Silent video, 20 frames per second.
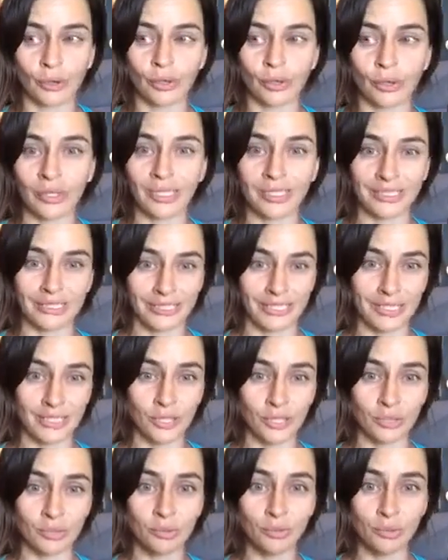it leads
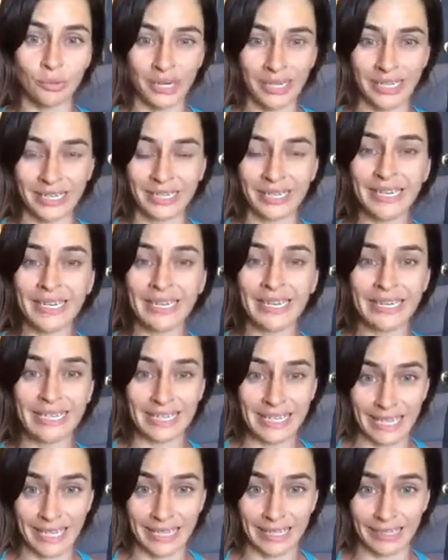to weight
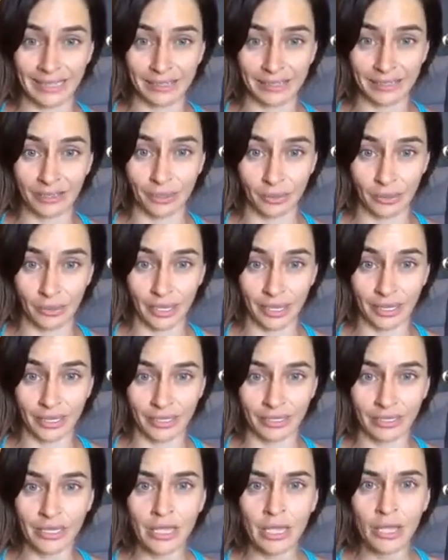gain,
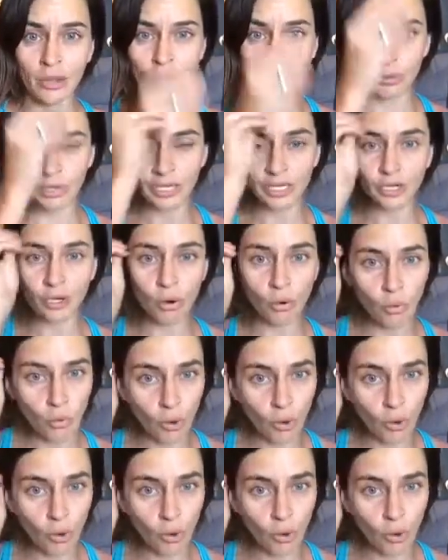okay? We don't